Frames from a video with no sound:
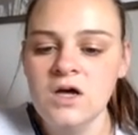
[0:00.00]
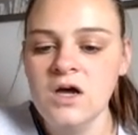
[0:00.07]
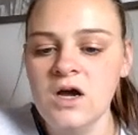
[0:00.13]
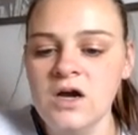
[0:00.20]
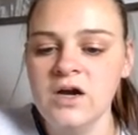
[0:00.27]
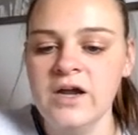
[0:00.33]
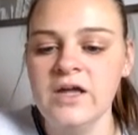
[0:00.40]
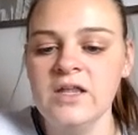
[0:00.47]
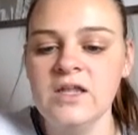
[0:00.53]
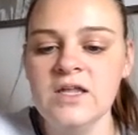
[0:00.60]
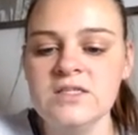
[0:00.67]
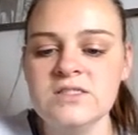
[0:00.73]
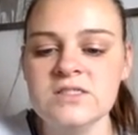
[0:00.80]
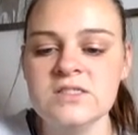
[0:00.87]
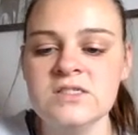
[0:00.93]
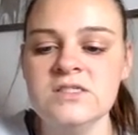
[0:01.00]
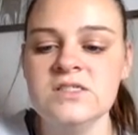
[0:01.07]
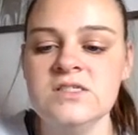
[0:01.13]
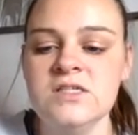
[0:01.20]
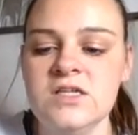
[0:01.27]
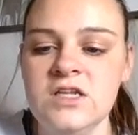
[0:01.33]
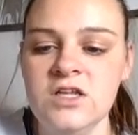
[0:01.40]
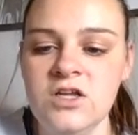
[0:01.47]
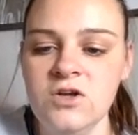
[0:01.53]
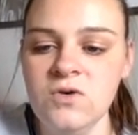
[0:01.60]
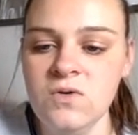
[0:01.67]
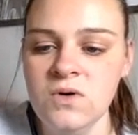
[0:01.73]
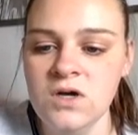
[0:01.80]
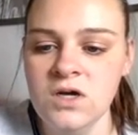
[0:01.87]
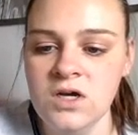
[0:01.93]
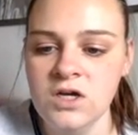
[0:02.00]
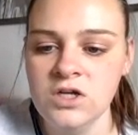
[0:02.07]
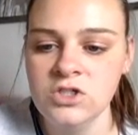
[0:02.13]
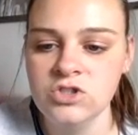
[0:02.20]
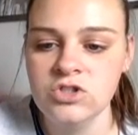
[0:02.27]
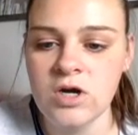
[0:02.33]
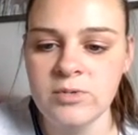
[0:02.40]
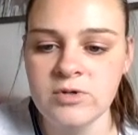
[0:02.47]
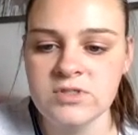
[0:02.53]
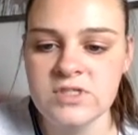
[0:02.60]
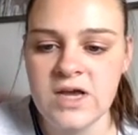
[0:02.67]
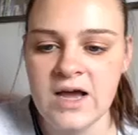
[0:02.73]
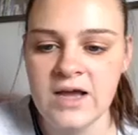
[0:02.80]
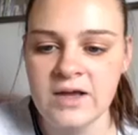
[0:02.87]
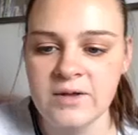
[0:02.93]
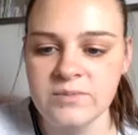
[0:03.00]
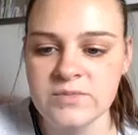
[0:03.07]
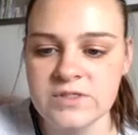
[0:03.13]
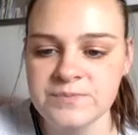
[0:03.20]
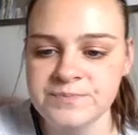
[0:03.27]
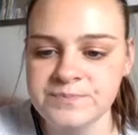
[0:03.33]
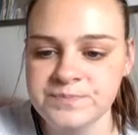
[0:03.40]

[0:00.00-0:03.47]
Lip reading: Alright, let's continue. Troubled times.